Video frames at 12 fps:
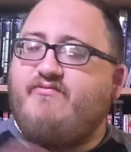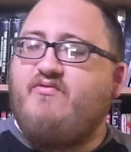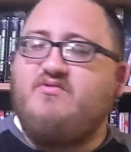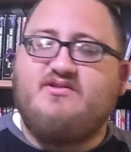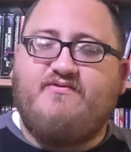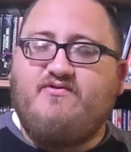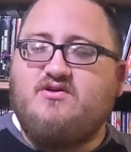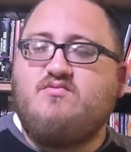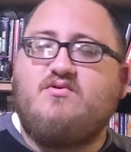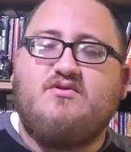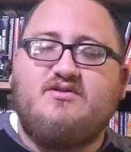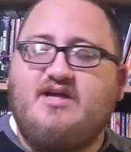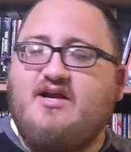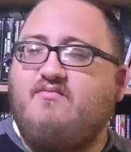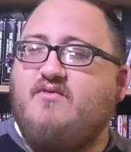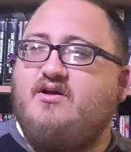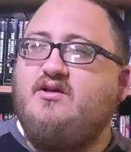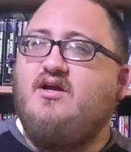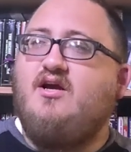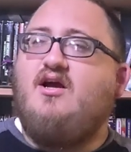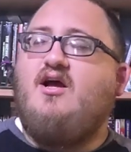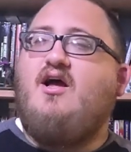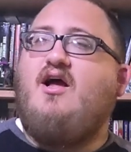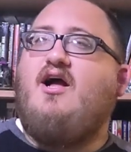remember if it was the first one or the second one,
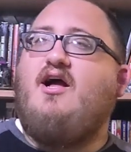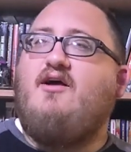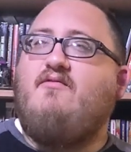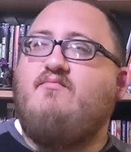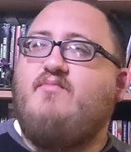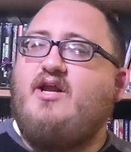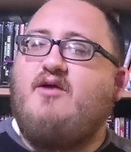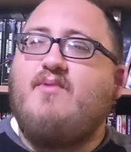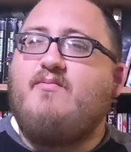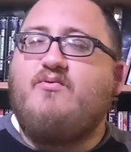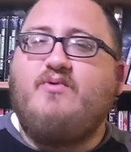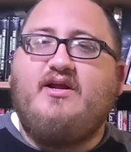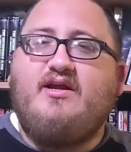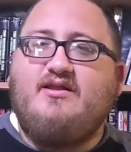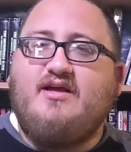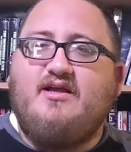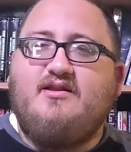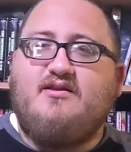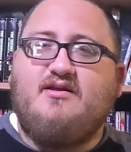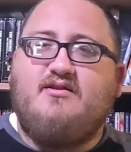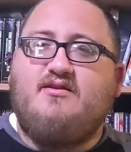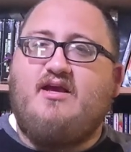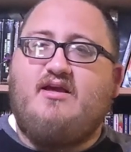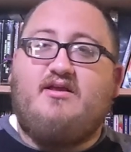but I remember reading that
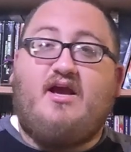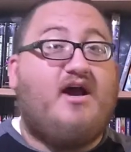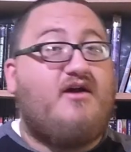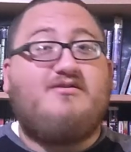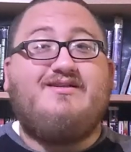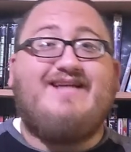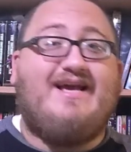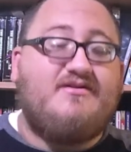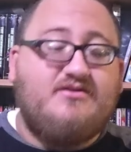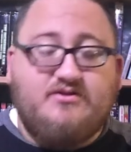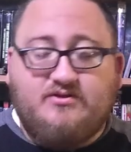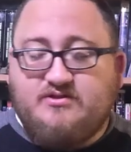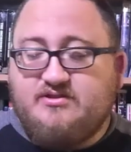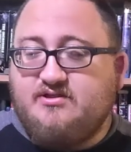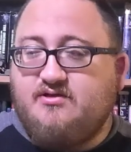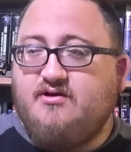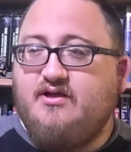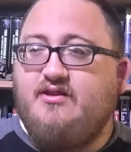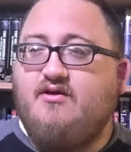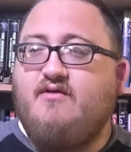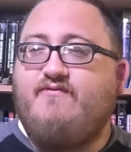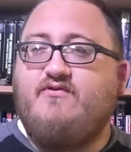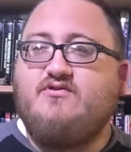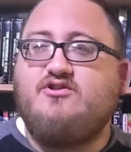they hired dancers, in
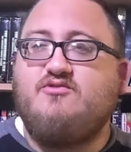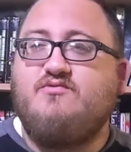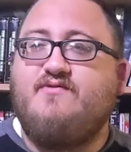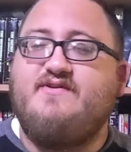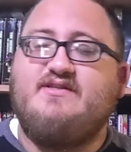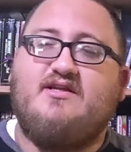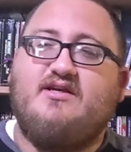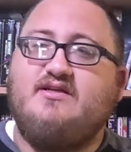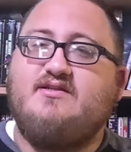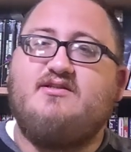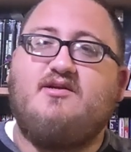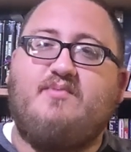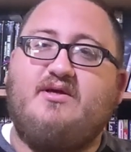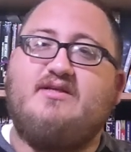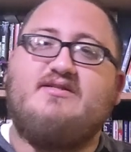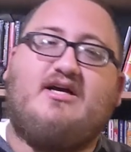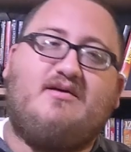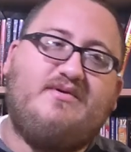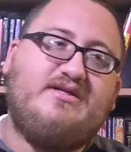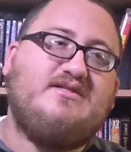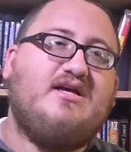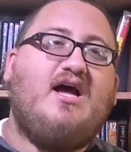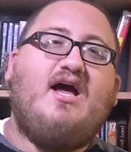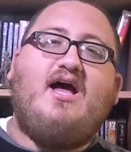the first 2 movies at least, to be the
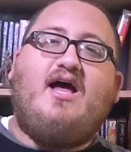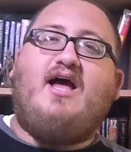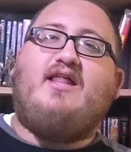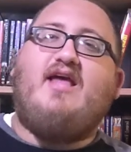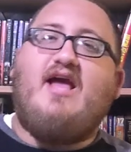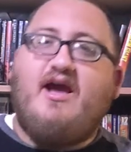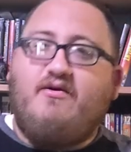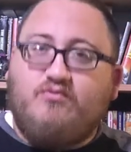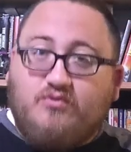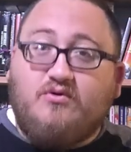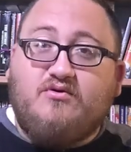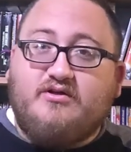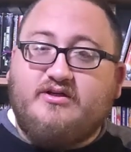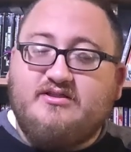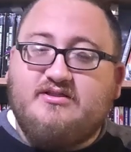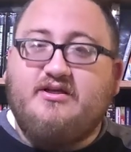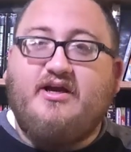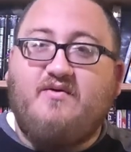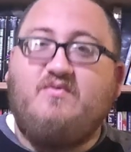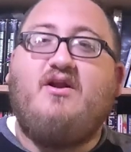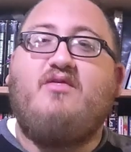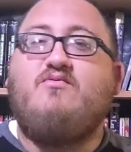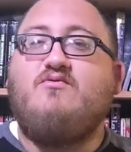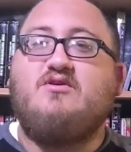zombies. And they had rules, and one
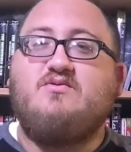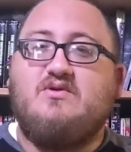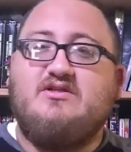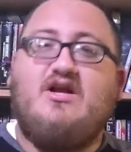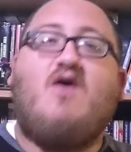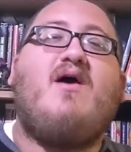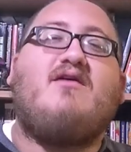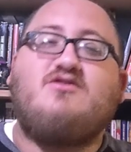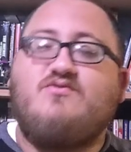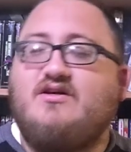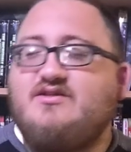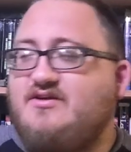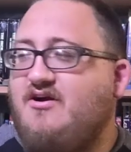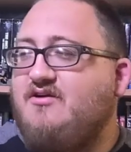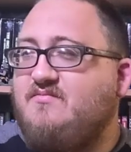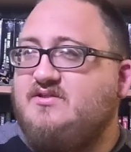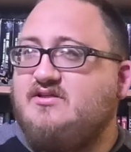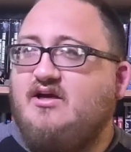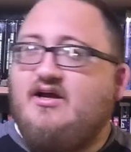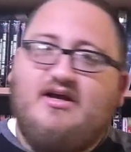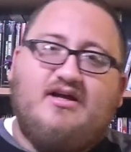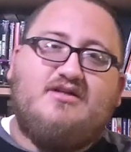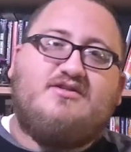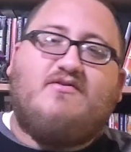of the rules was no outstretched arms.
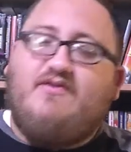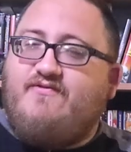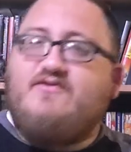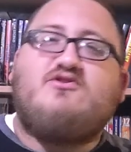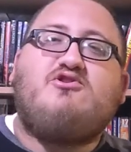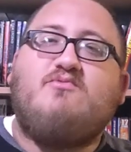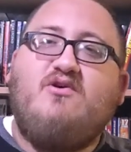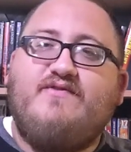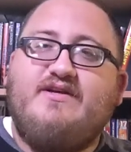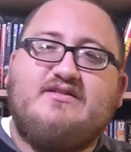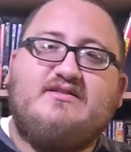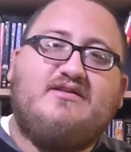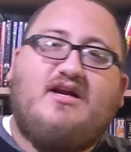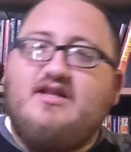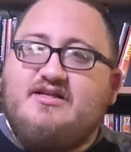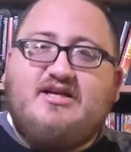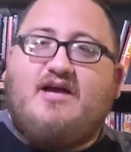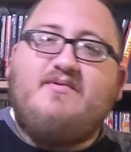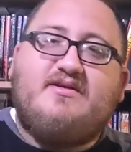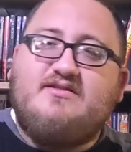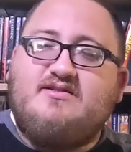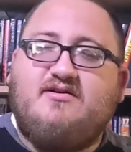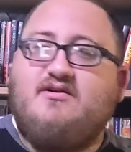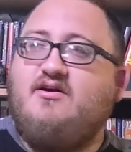So in the first 2 movies, none of the
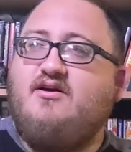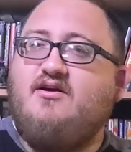zombies